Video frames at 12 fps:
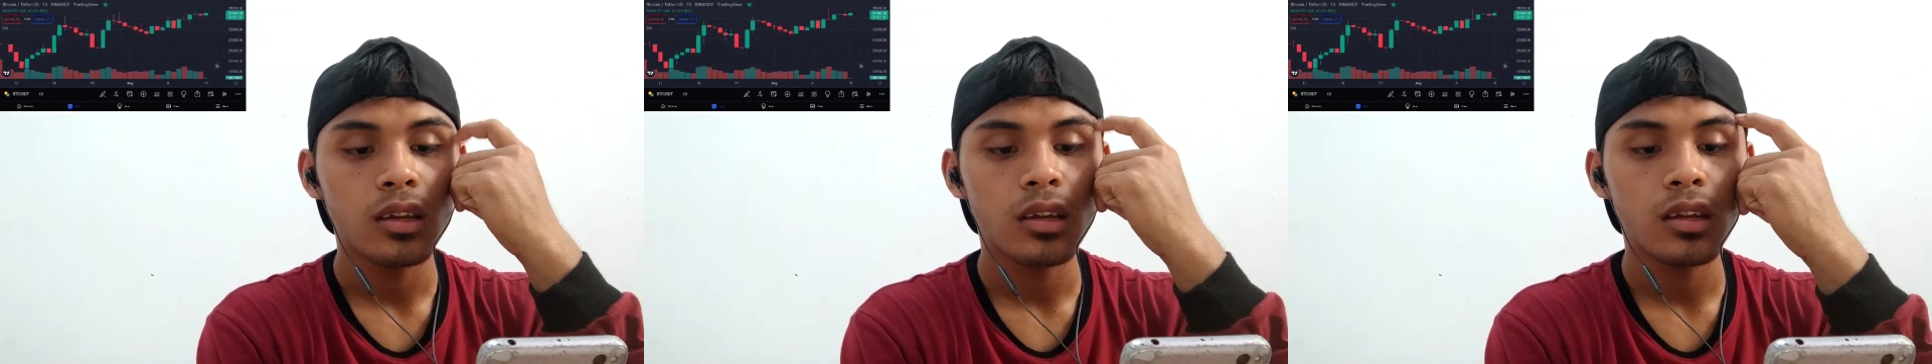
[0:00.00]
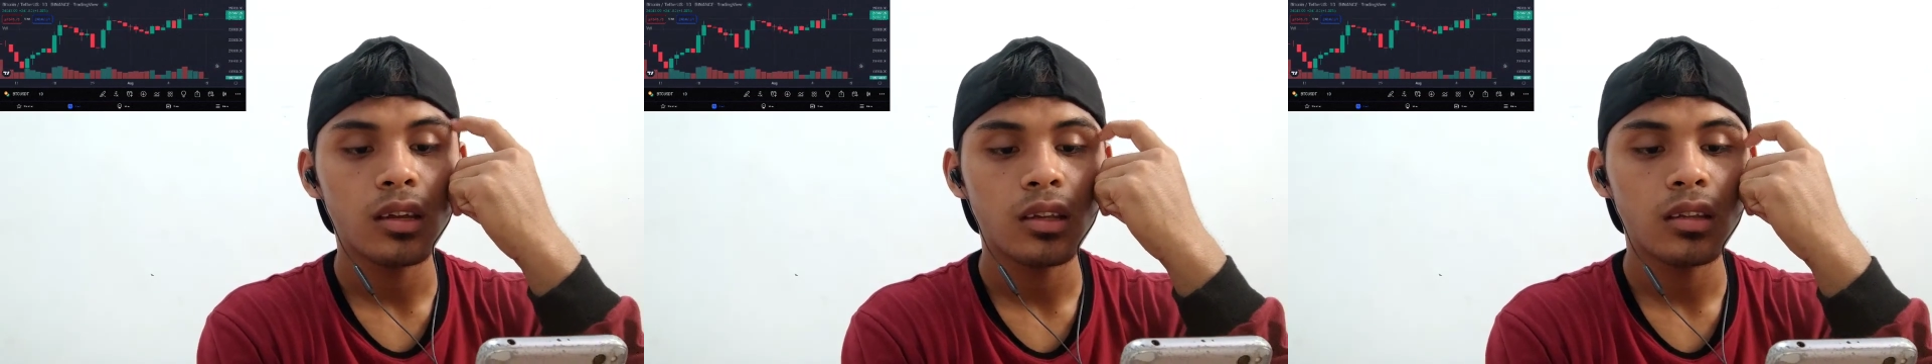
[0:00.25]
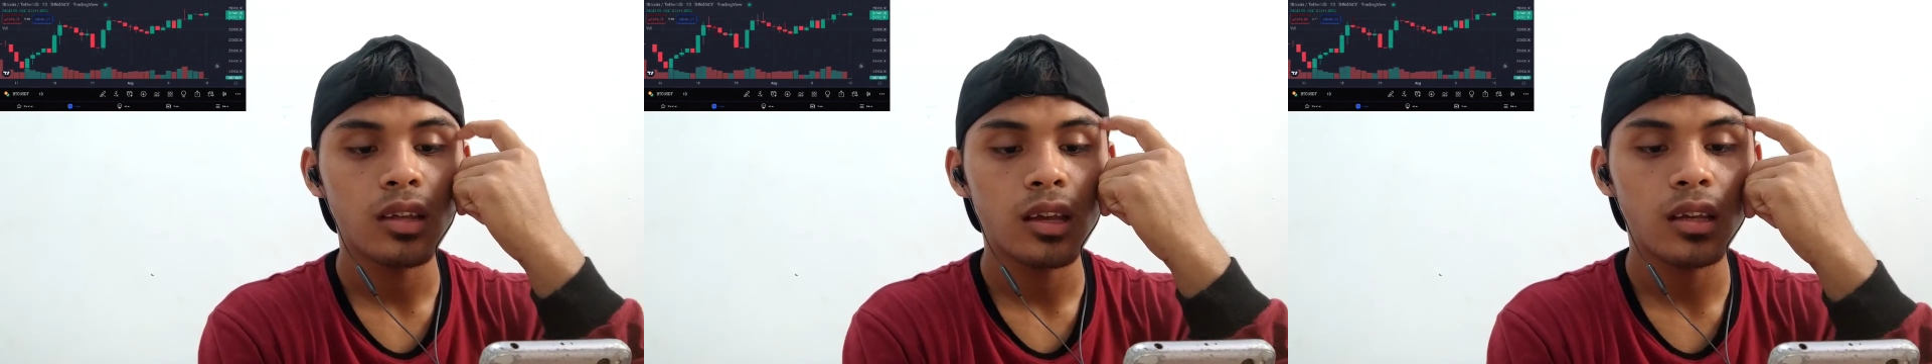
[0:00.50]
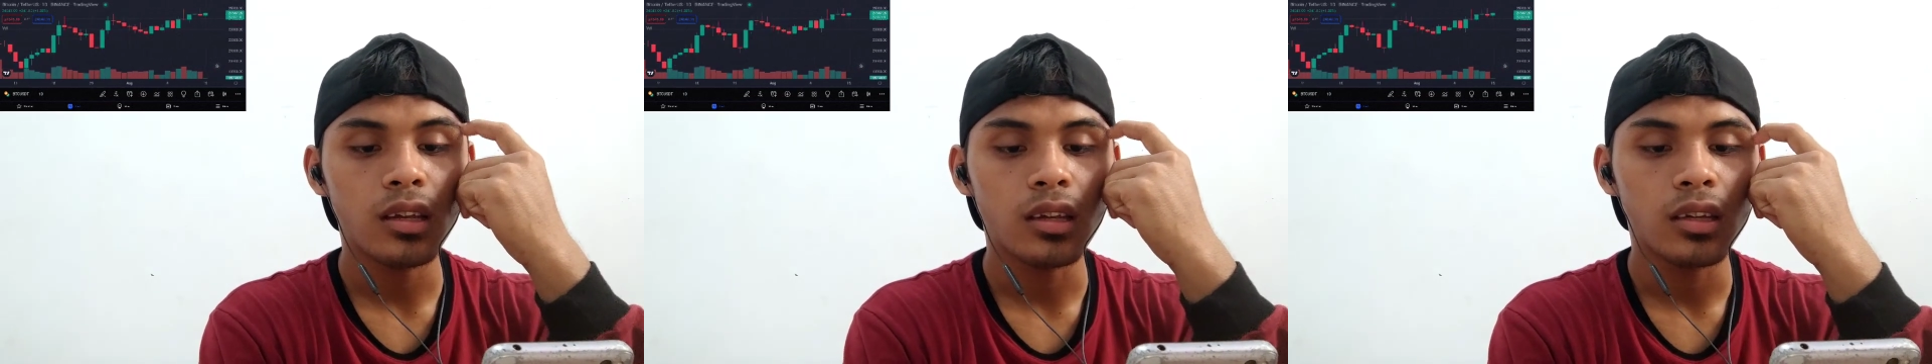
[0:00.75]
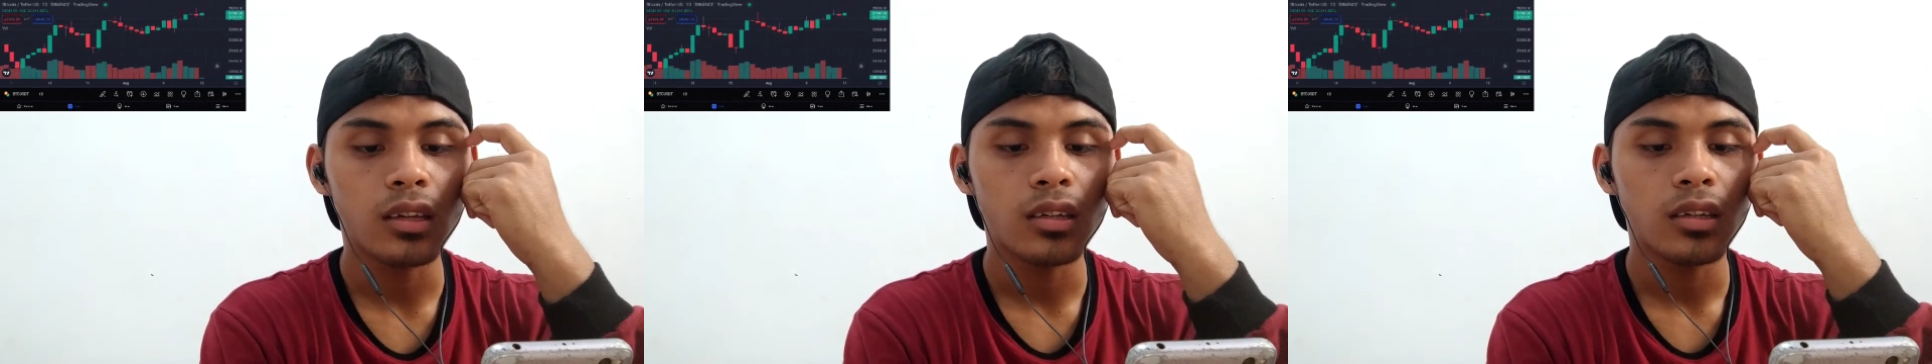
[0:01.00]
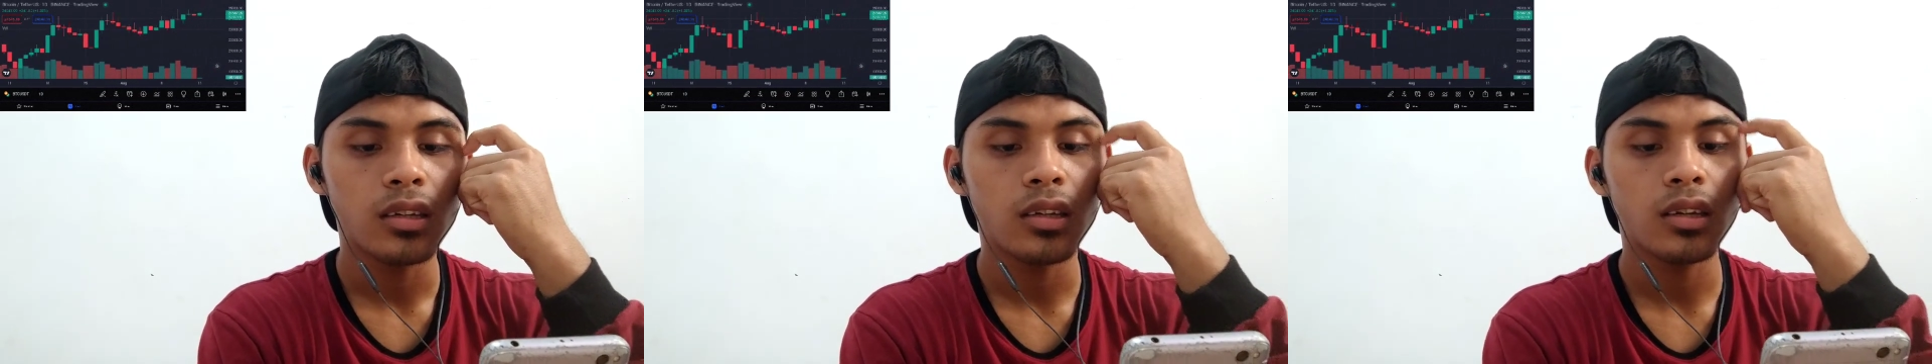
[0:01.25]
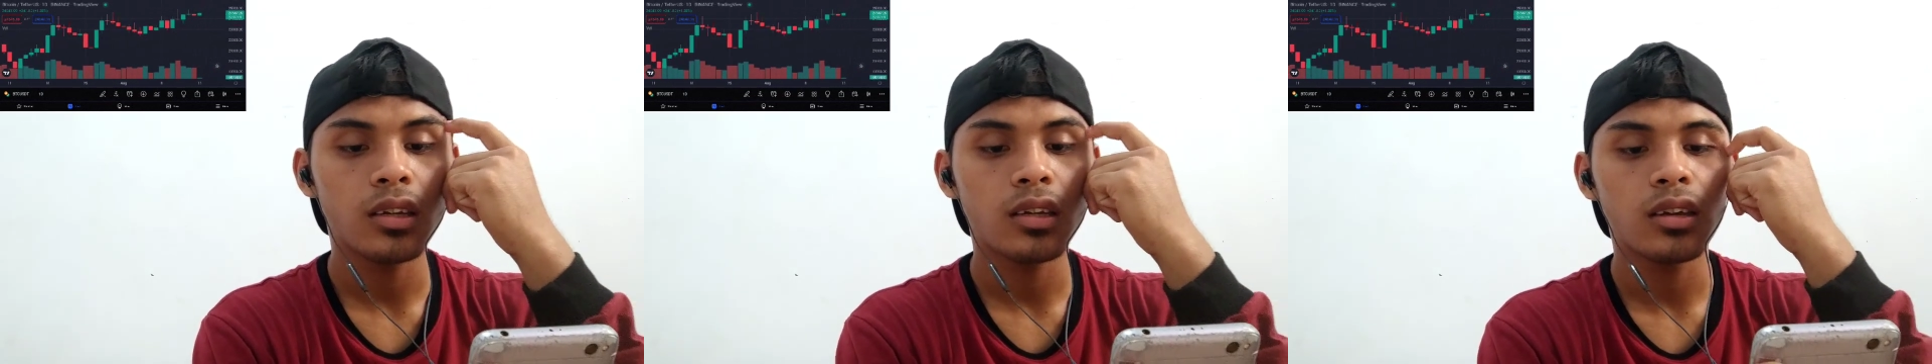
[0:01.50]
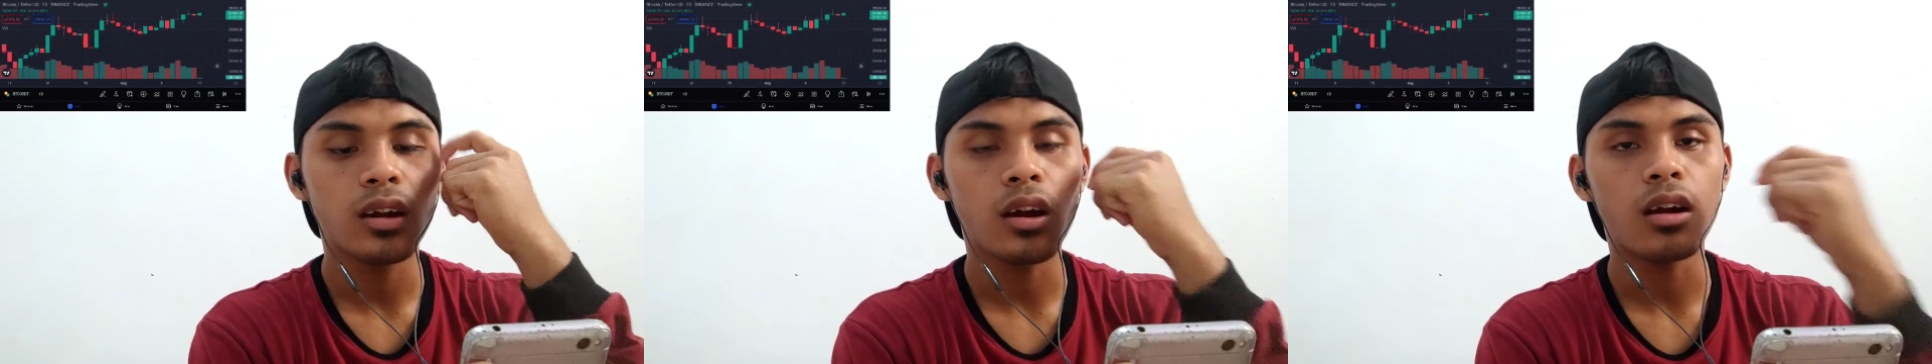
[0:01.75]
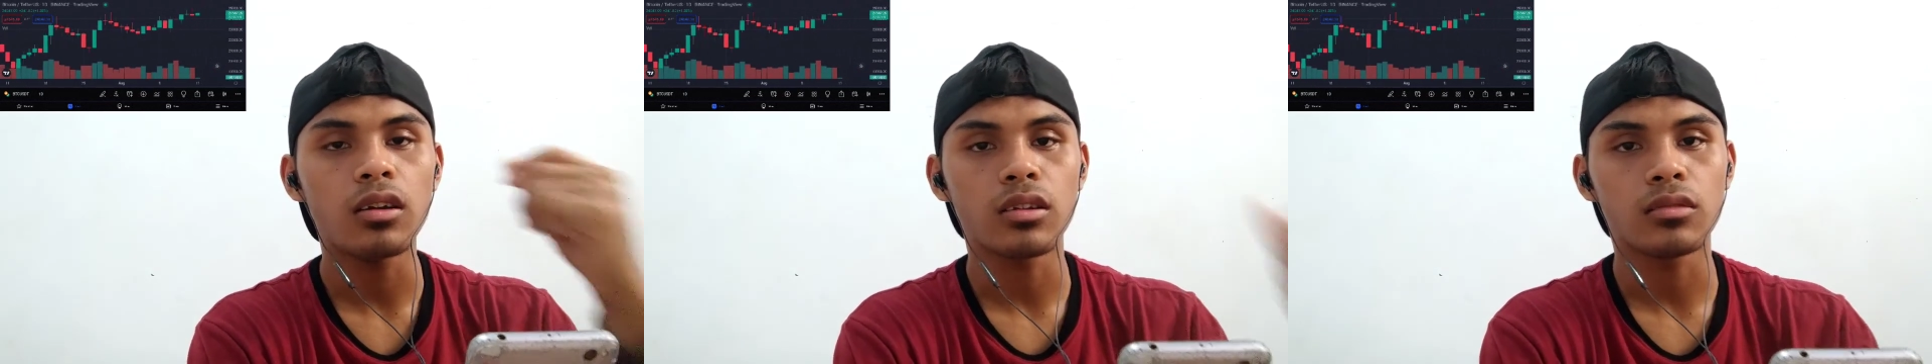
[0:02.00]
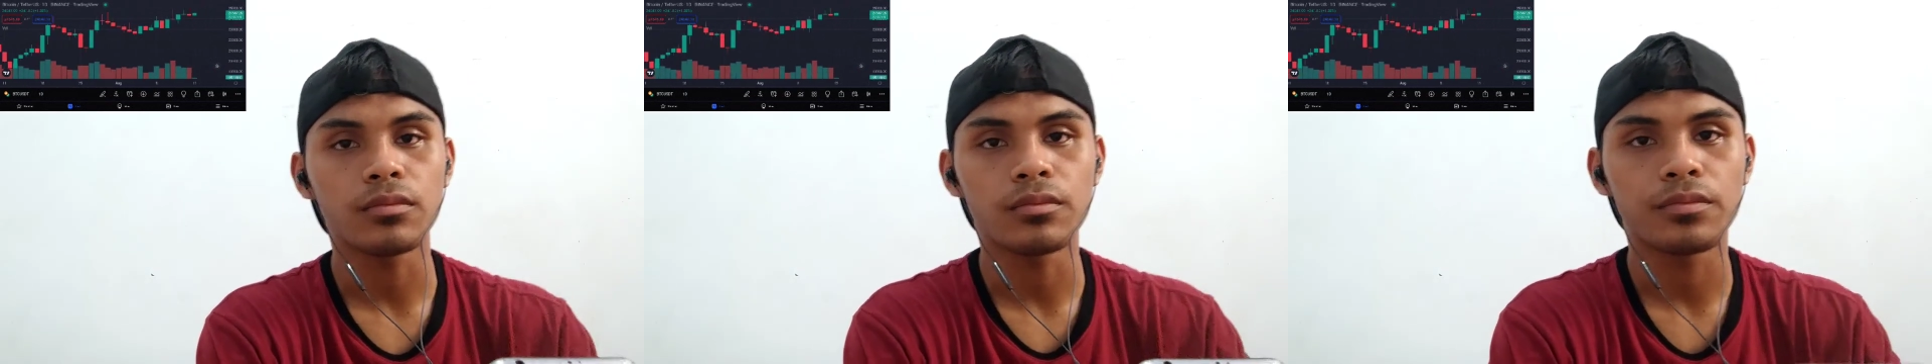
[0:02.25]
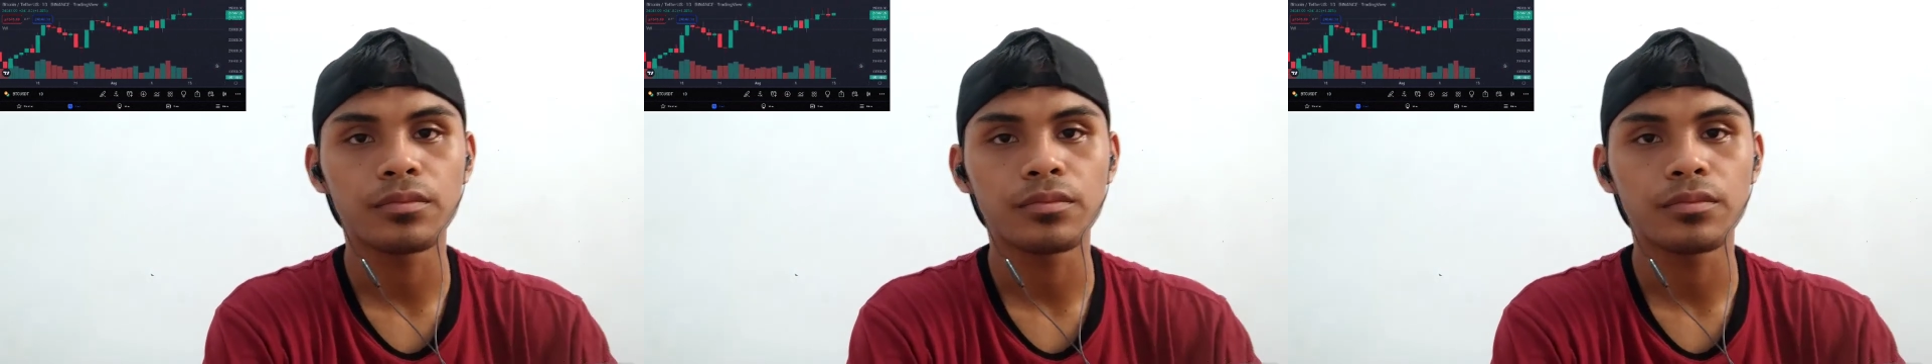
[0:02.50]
in trading in the order.